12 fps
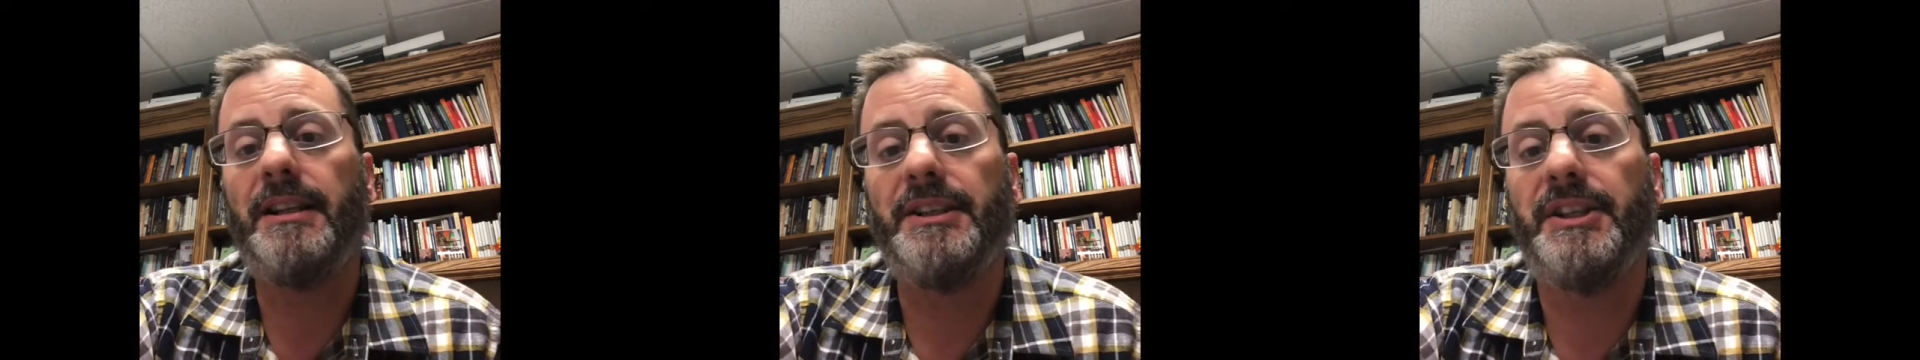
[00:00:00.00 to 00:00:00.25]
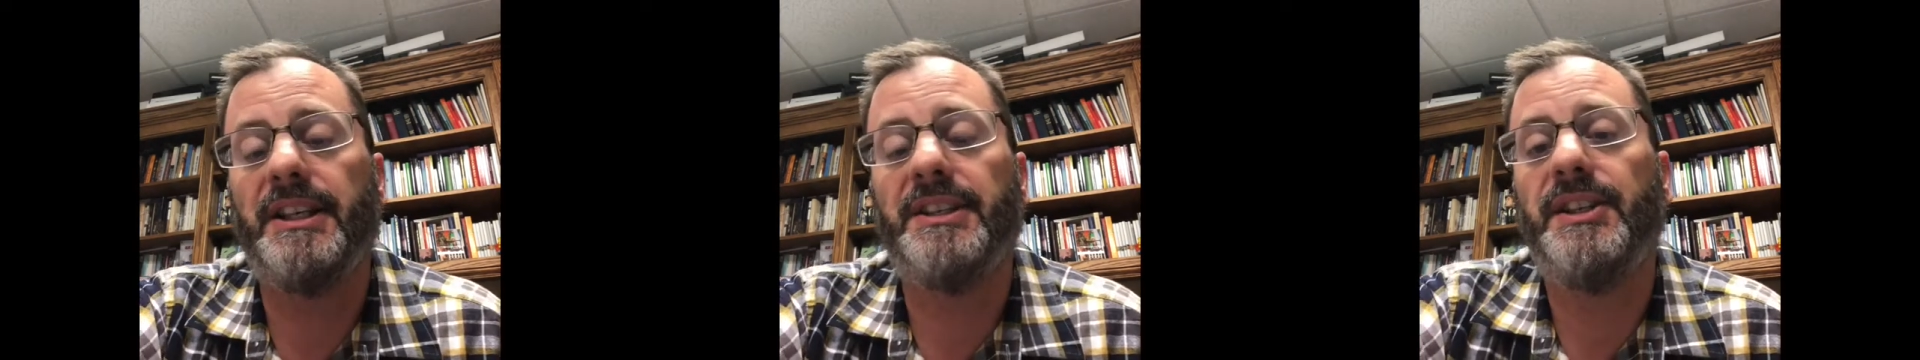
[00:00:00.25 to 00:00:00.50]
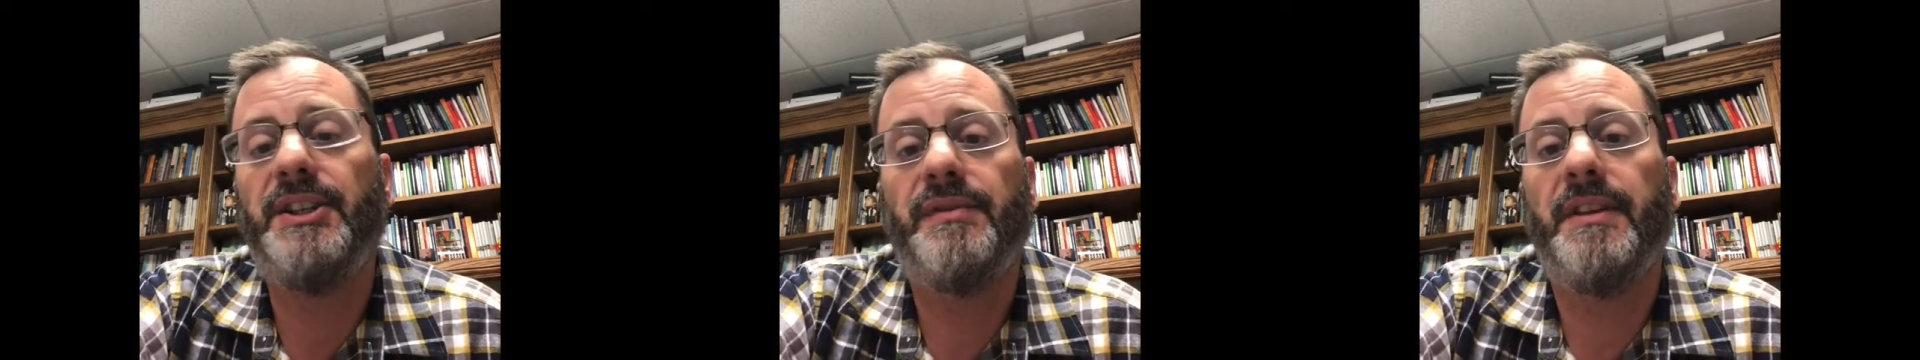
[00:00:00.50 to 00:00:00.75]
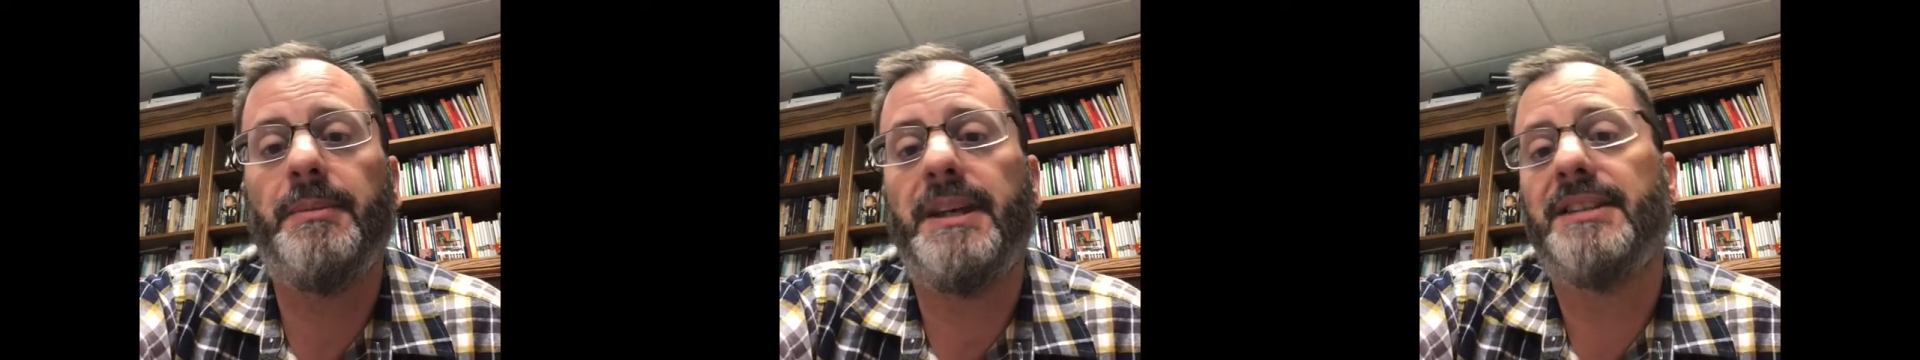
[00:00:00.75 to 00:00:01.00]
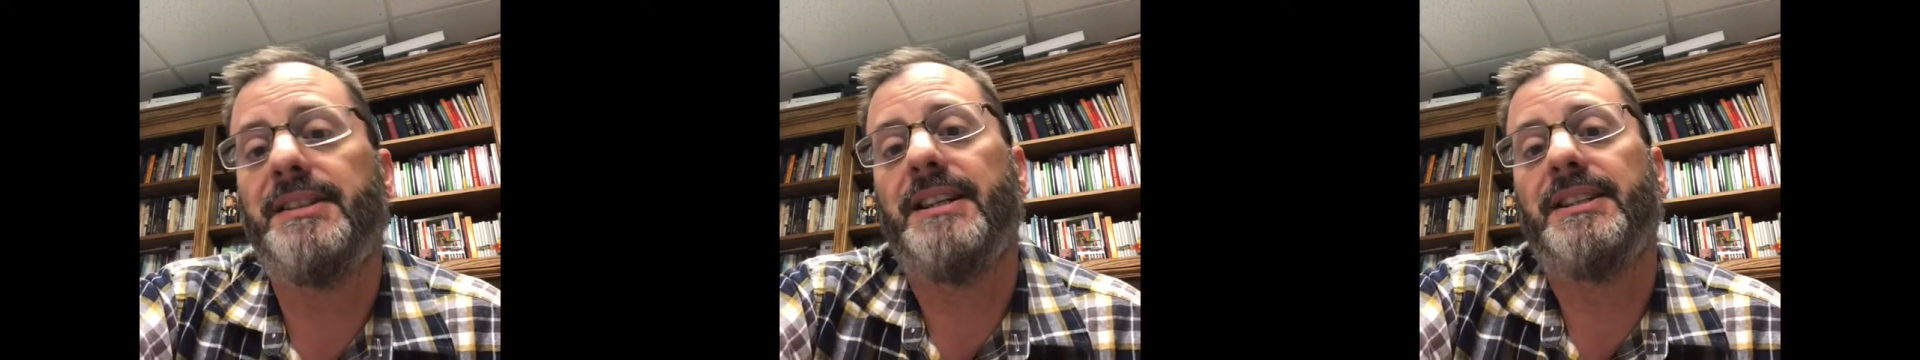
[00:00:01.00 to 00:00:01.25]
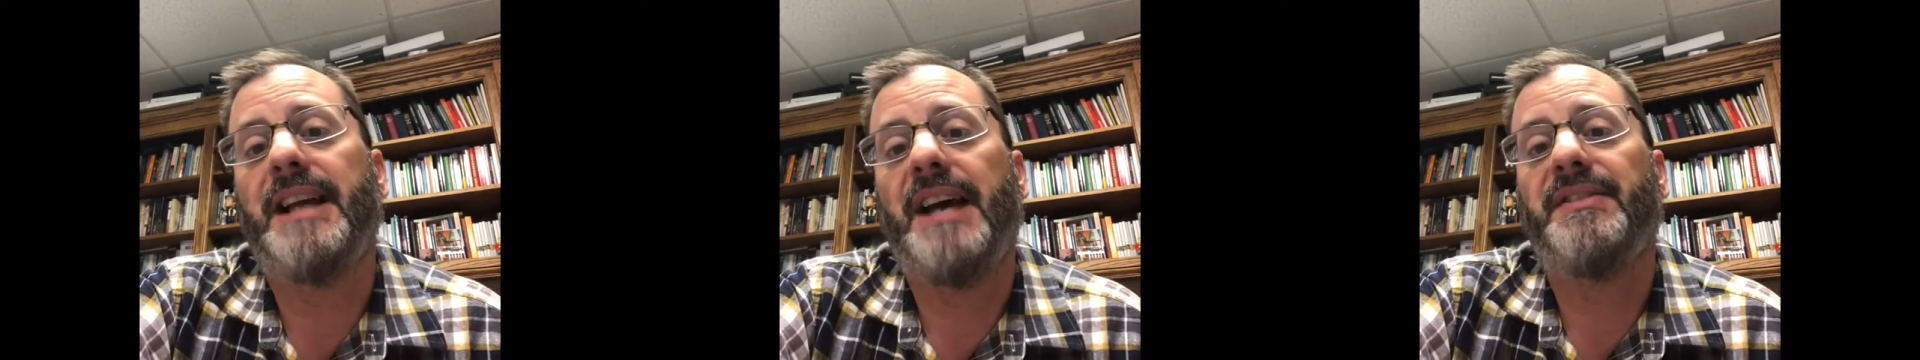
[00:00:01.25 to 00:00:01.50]
is this VBS doesn't
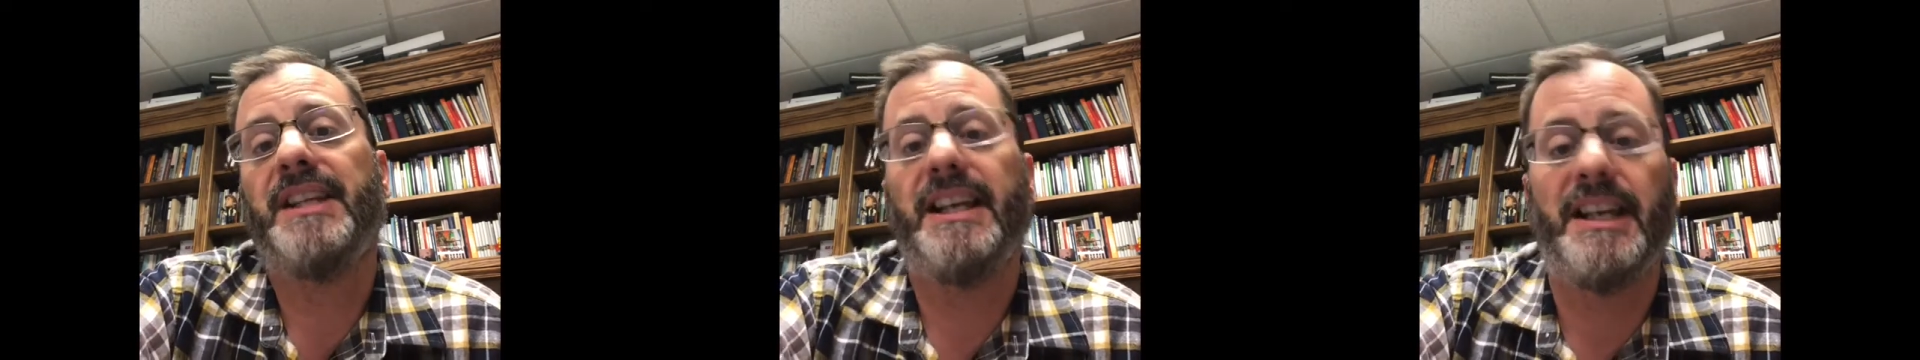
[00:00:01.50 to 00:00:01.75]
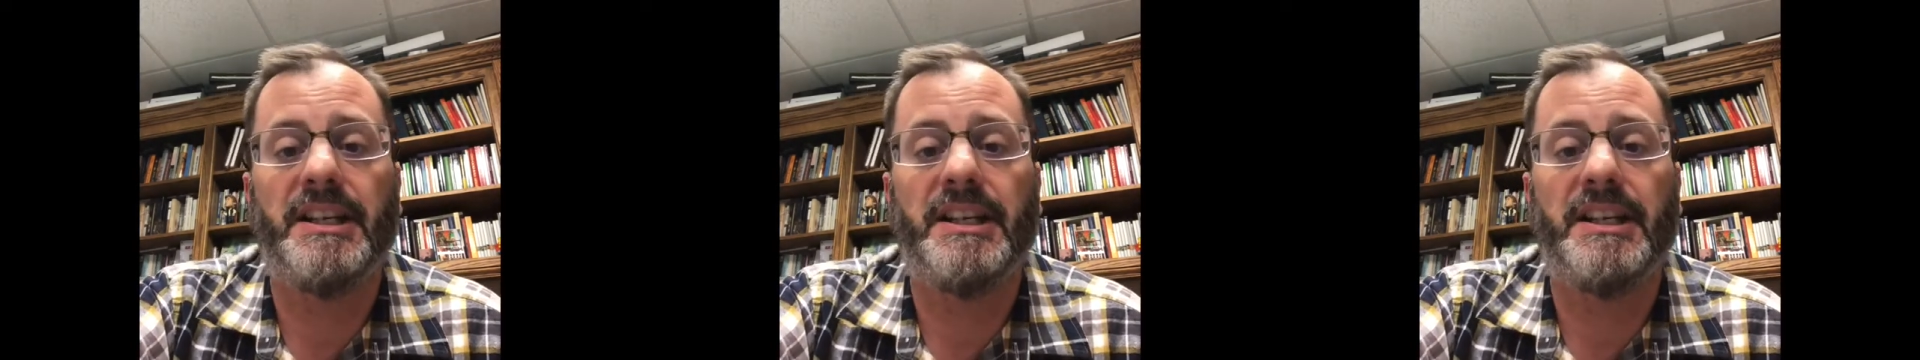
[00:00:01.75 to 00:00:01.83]
have to end.